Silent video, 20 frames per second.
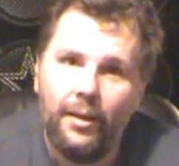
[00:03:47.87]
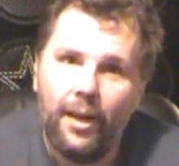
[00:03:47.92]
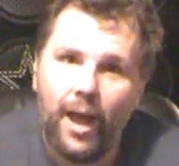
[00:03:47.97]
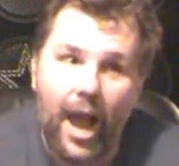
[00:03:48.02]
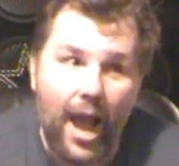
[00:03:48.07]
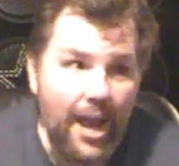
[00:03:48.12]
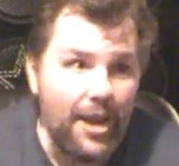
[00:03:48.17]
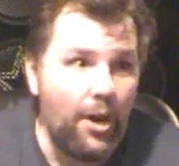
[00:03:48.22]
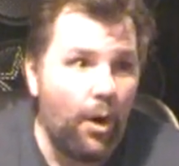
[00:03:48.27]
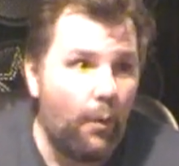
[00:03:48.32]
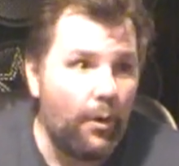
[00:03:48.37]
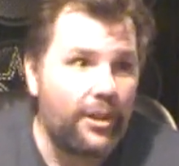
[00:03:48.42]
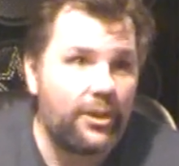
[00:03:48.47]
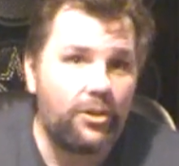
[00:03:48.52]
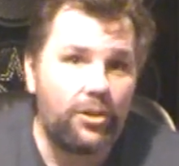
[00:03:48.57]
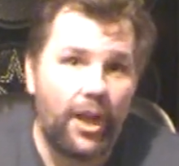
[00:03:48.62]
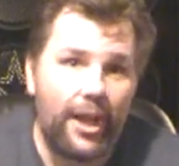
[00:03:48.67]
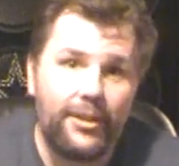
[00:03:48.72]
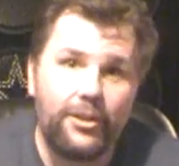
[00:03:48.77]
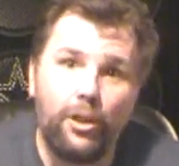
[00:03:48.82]
I know what it's
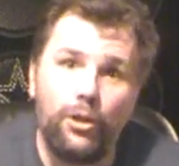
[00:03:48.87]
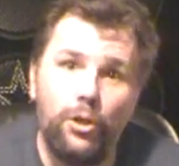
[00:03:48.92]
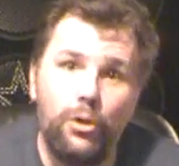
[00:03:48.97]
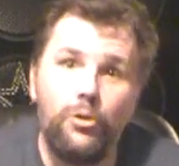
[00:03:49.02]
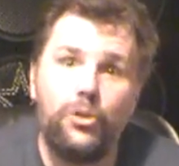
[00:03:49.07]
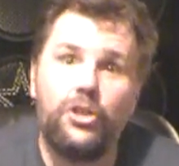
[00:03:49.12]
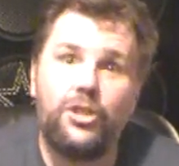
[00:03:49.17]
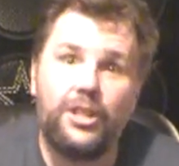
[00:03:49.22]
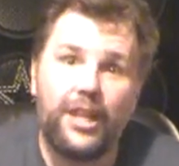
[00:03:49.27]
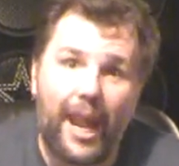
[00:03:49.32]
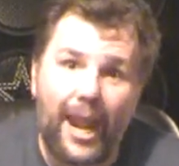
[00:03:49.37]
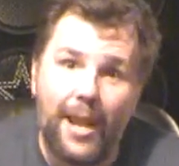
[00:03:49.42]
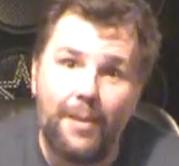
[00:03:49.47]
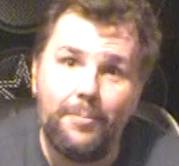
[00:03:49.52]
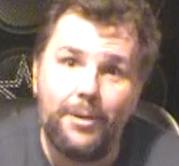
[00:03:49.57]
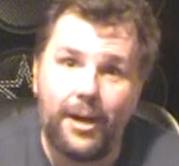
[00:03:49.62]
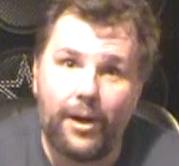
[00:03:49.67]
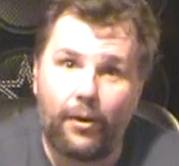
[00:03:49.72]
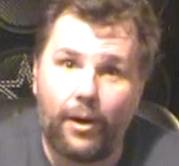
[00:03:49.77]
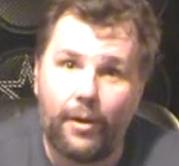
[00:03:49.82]
like to lose damn
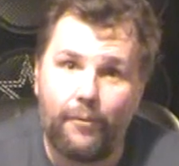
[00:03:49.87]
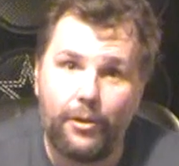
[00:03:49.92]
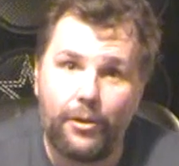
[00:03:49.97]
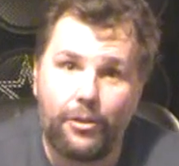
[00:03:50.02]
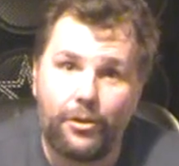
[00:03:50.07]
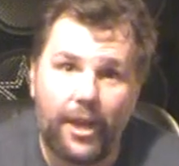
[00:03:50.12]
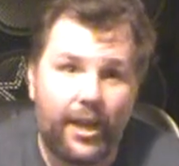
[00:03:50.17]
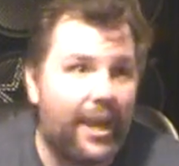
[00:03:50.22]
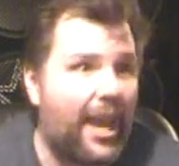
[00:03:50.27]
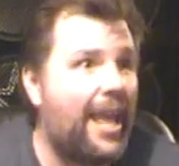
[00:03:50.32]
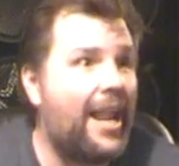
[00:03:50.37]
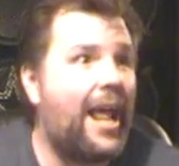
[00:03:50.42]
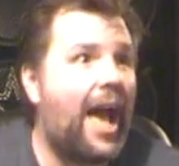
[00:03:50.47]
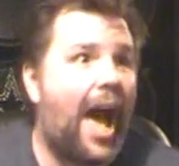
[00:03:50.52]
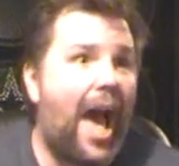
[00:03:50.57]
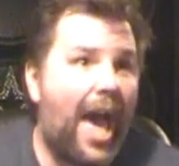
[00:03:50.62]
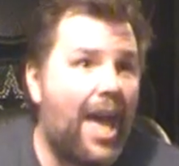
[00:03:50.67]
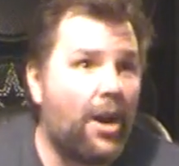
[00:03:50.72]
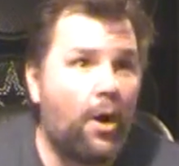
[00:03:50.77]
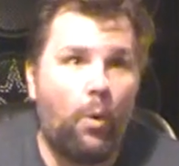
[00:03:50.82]
near everything, and
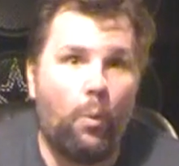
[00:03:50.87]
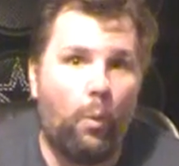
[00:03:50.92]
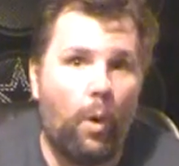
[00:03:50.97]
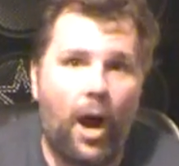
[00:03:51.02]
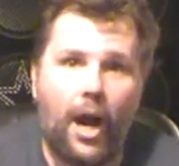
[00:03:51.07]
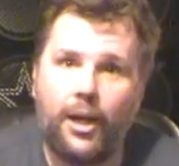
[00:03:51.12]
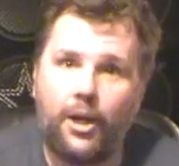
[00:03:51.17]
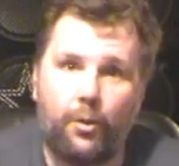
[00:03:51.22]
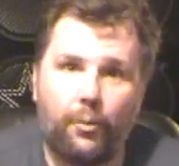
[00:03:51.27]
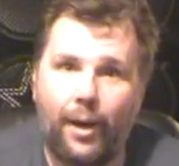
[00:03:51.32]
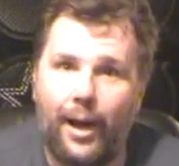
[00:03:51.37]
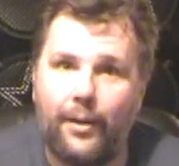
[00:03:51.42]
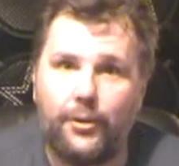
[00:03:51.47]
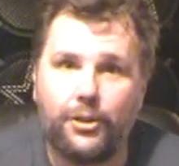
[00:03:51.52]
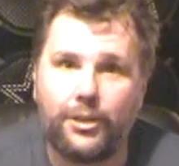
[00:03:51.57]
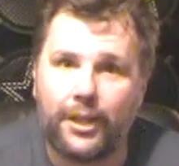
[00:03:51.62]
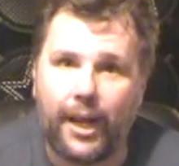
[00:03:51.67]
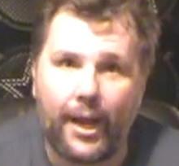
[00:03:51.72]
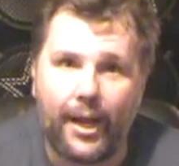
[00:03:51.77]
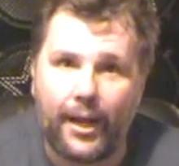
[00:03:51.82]
I don't walk around
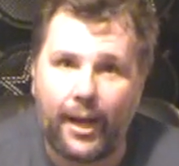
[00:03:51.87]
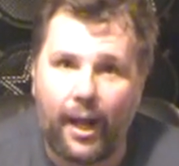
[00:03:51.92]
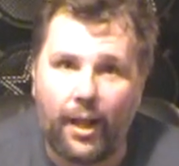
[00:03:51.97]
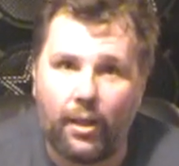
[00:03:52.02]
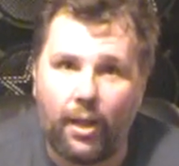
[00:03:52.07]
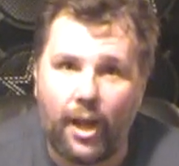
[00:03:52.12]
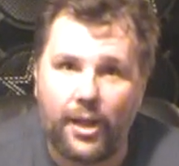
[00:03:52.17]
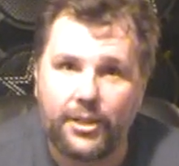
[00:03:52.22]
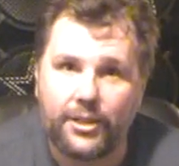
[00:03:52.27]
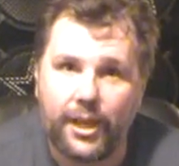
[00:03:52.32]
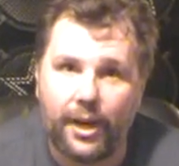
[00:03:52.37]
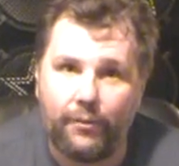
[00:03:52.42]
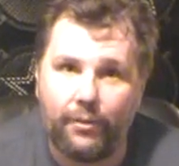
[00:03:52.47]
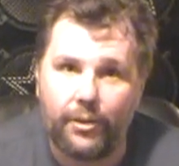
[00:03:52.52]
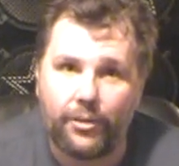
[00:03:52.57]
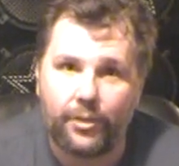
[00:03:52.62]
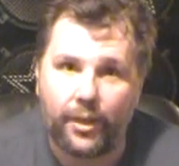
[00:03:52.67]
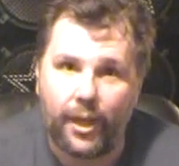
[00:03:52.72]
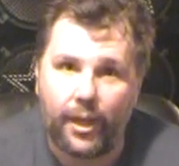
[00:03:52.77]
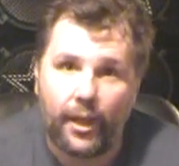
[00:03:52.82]
saying I lost
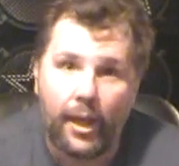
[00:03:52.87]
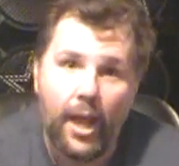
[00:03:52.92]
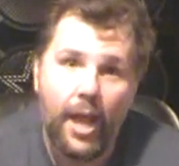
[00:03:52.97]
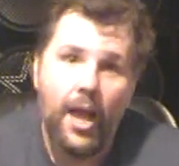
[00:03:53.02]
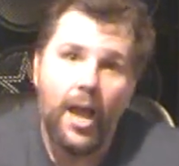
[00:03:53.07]
everything.